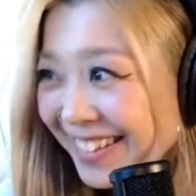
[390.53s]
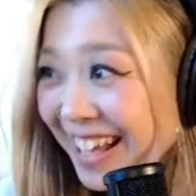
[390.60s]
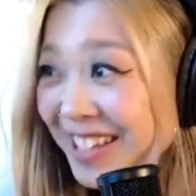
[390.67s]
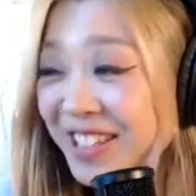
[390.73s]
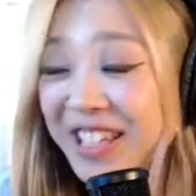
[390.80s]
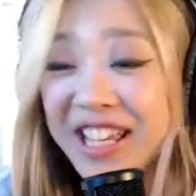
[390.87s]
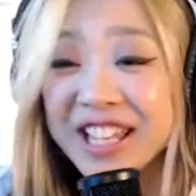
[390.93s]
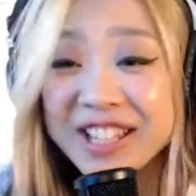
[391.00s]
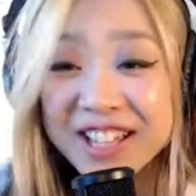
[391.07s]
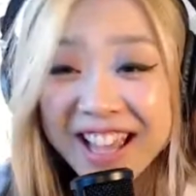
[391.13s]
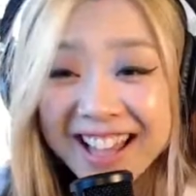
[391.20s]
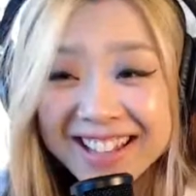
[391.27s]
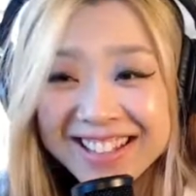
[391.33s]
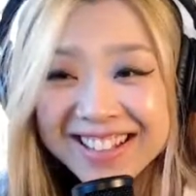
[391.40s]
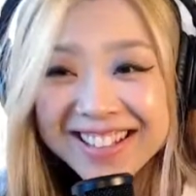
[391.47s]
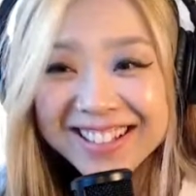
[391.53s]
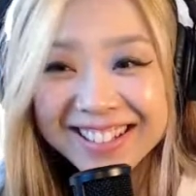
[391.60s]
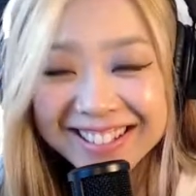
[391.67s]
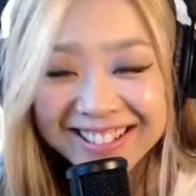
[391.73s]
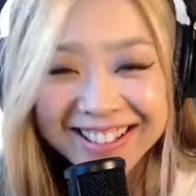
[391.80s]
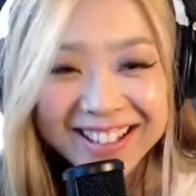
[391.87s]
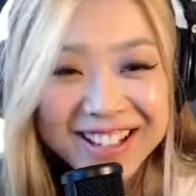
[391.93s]
That's easiest.
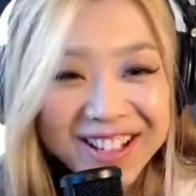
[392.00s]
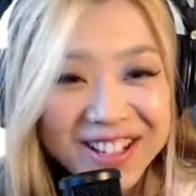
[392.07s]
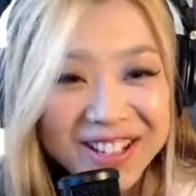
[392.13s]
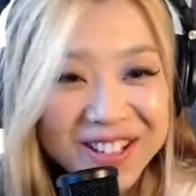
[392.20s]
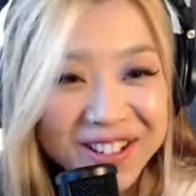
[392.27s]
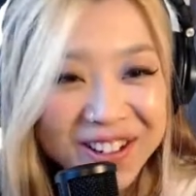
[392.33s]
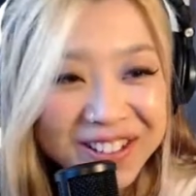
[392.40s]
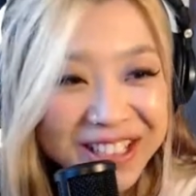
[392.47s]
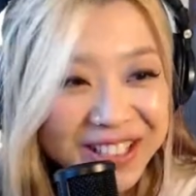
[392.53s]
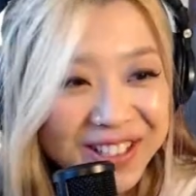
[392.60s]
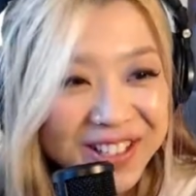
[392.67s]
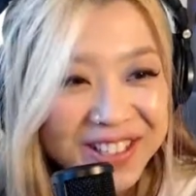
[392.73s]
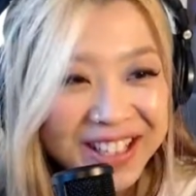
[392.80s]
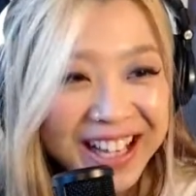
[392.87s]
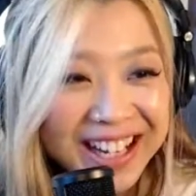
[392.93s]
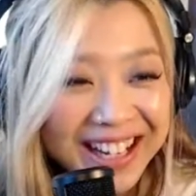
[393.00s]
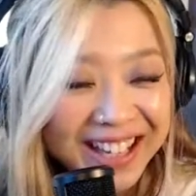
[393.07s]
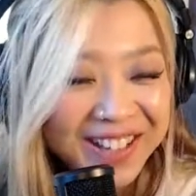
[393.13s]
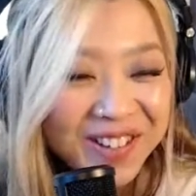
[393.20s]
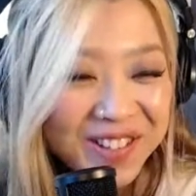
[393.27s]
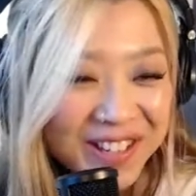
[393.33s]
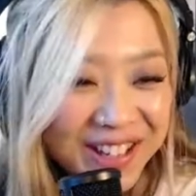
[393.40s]
You don't need to study.
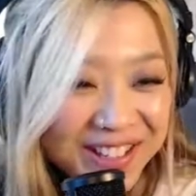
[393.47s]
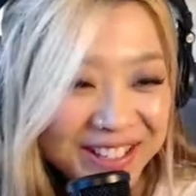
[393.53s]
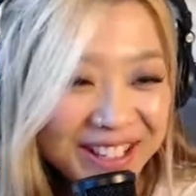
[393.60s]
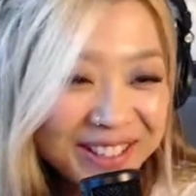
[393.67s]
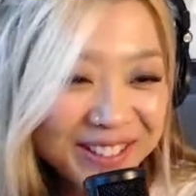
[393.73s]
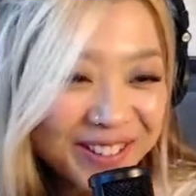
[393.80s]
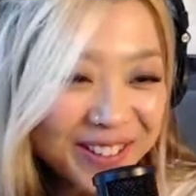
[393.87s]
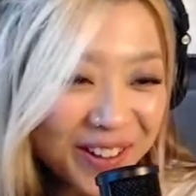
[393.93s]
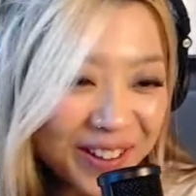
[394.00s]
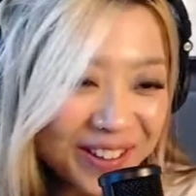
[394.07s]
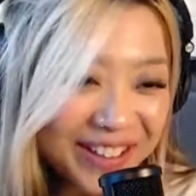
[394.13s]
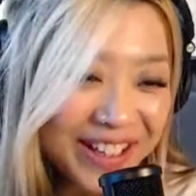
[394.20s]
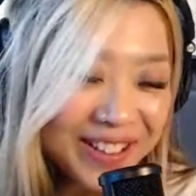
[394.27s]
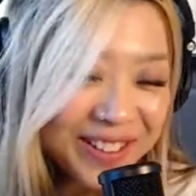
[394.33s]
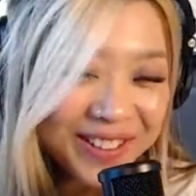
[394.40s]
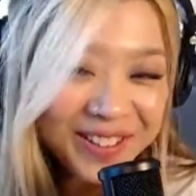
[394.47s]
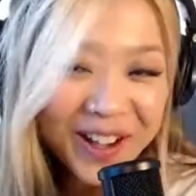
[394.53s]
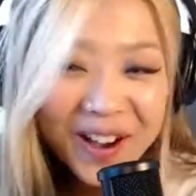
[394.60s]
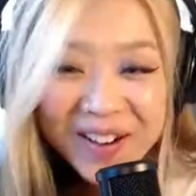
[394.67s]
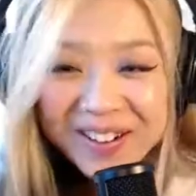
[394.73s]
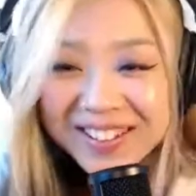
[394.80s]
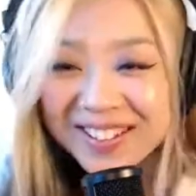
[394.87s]
You just need to not need to
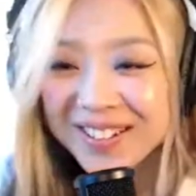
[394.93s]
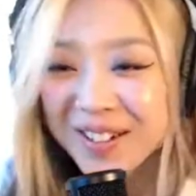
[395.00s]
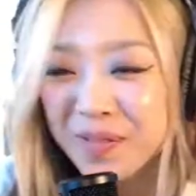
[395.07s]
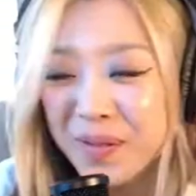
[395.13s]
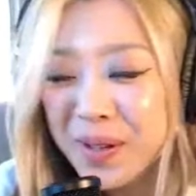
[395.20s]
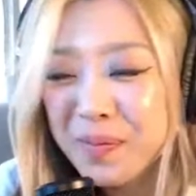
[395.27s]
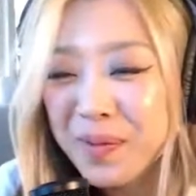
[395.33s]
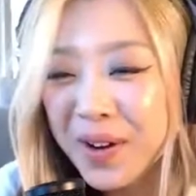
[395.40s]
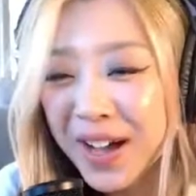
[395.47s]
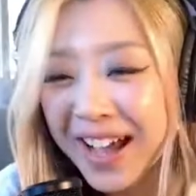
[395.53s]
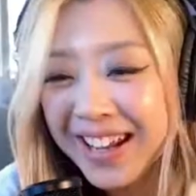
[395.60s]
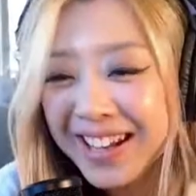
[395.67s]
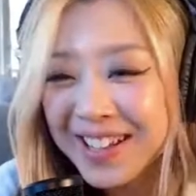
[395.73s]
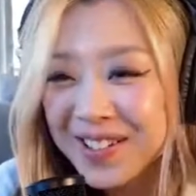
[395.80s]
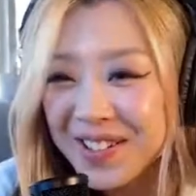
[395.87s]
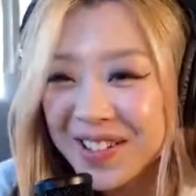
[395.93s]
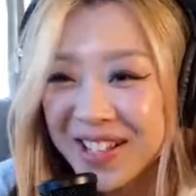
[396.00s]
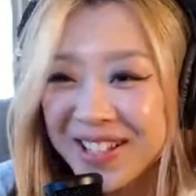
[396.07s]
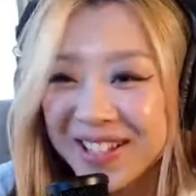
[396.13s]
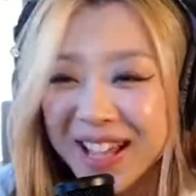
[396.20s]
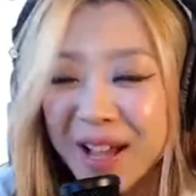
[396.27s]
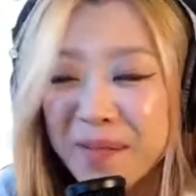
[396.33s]
talk to the people, and then you
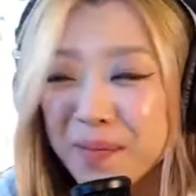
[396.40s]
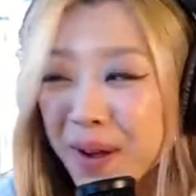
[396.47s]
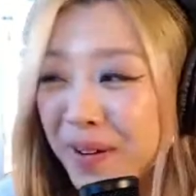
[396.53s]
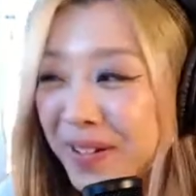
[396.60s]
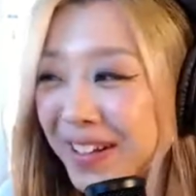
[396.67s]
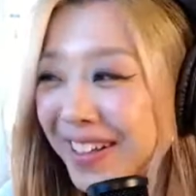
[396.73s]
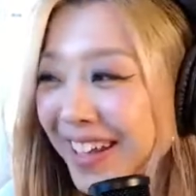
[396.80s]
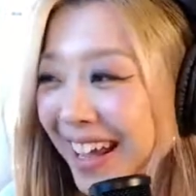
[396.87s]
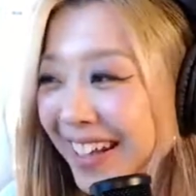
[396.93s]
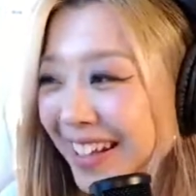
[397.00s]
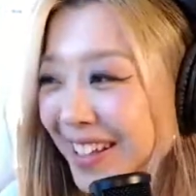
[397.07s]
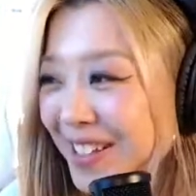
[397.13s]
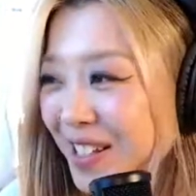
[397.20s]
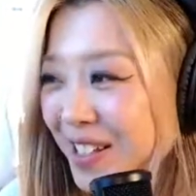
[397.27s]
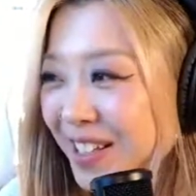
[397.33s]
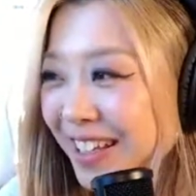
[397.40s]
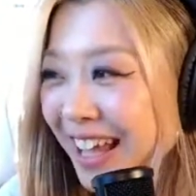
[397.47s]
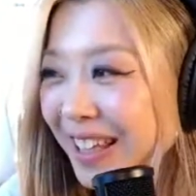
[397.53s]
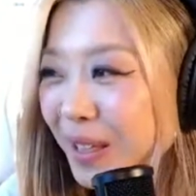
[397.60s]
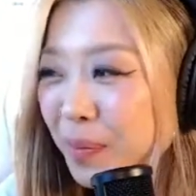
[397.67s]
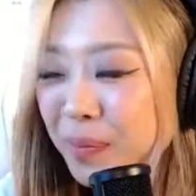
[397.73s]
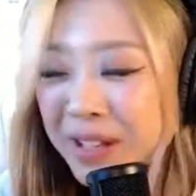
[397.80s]
just get married and then just
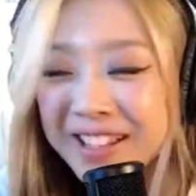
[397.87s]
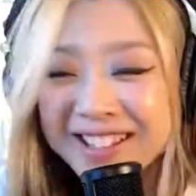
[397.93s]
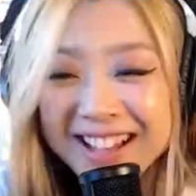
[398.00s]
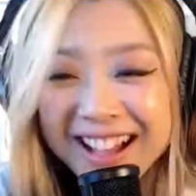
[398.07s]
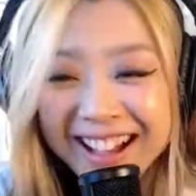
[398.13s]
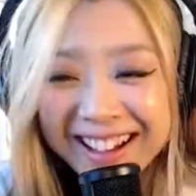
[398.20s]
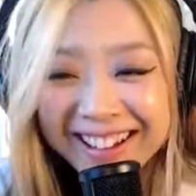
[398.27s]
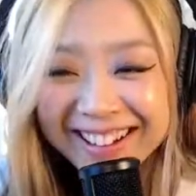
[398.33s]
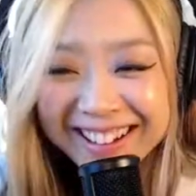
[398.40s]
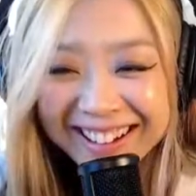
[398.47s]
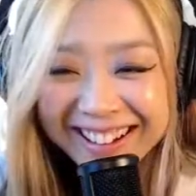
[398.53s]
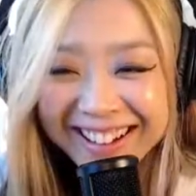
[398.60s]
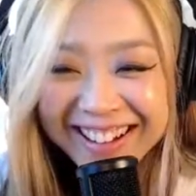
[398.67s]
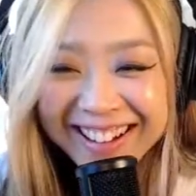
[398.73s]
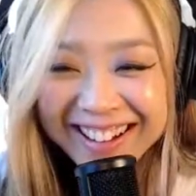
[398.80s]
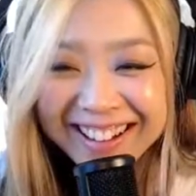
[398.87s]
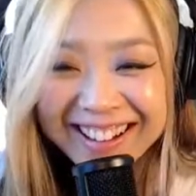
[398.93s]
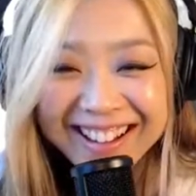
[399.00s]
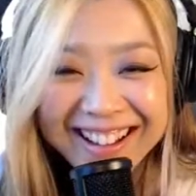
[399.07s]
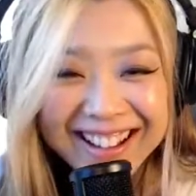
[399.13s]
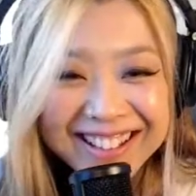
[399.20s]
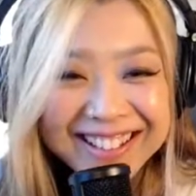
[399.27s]
get the visa.
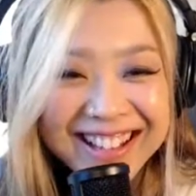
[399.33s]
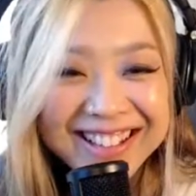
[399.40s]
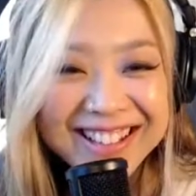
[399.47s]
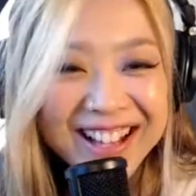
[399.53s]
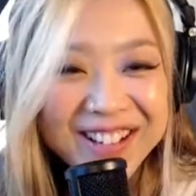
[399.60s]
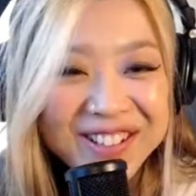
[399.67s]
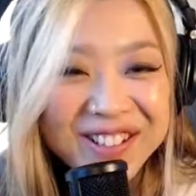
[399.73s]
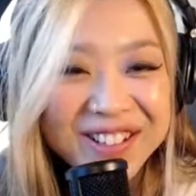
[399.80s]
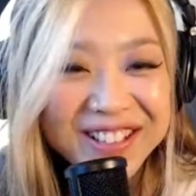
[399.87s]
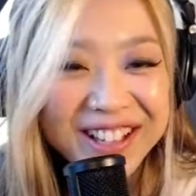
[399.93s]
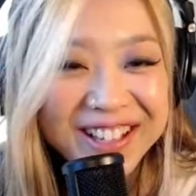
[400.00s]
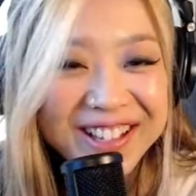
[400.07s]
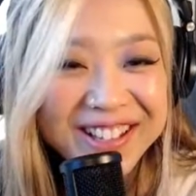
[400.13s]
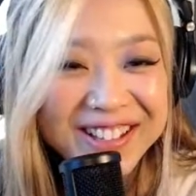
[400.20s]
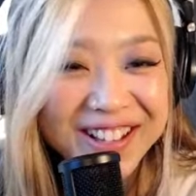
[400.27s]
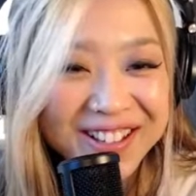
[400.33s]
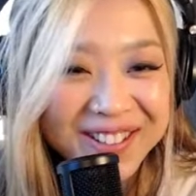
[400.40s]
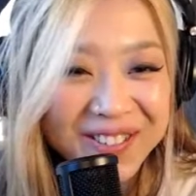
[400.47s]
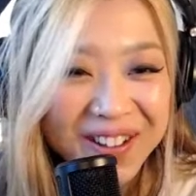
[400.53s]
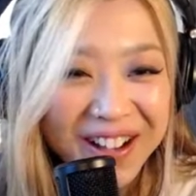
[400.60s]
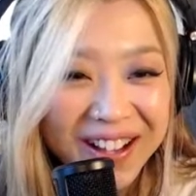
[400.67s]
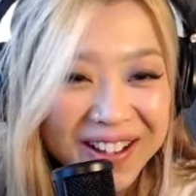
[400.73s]
That's actually the
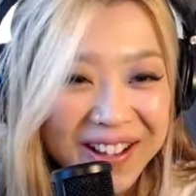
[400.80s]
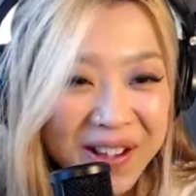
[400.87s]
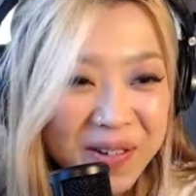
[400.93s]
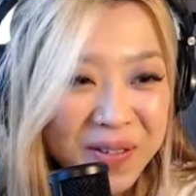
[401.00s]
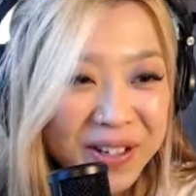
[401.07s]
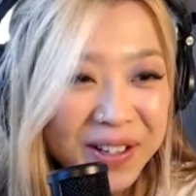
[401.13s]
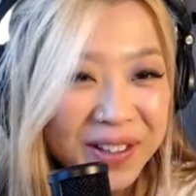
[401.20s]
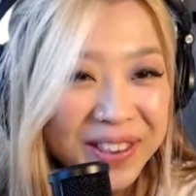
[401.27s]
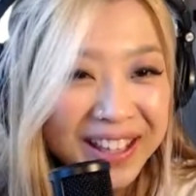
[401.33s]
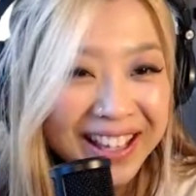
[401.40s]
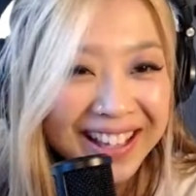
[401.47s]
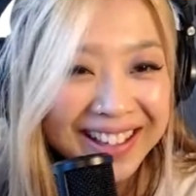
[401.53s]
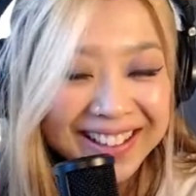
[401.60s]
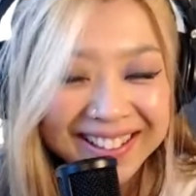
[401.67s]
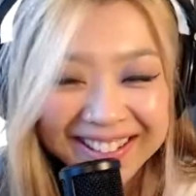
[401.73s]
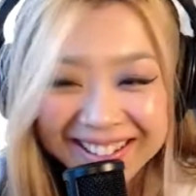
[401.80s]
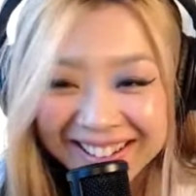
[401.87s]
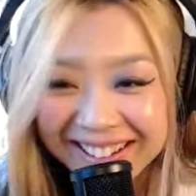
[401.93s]
easiest way. What do you think?